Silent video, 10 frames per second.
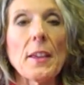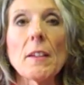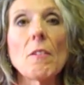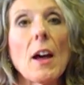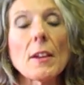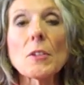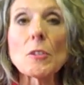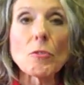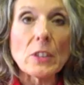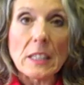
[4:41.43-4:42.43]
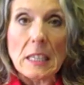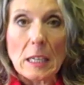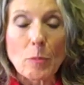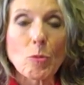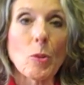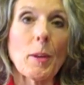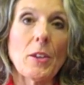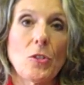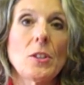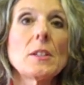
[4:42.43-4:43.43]
They get a lot of conflicting
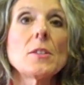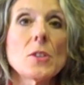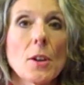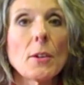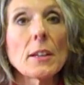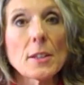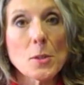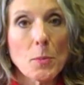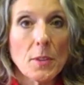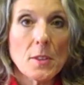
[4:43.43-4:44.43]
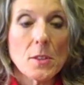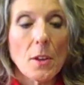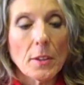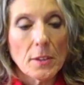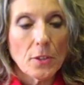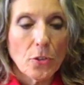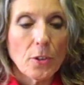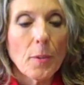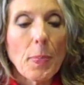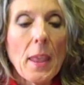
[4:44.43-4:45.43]
information, and so it is with the salt issue.